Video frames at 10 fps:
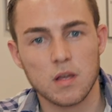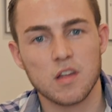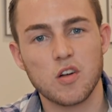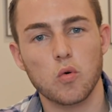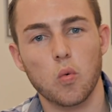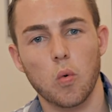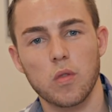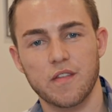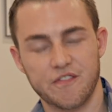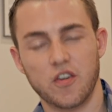So
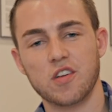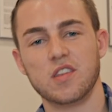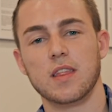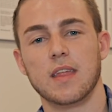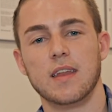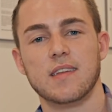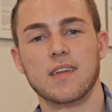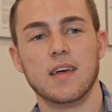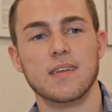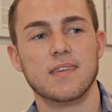the first thing that he
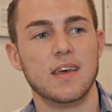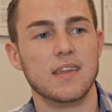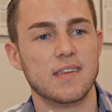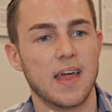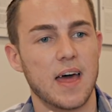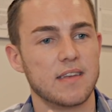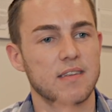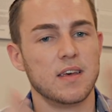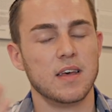says is that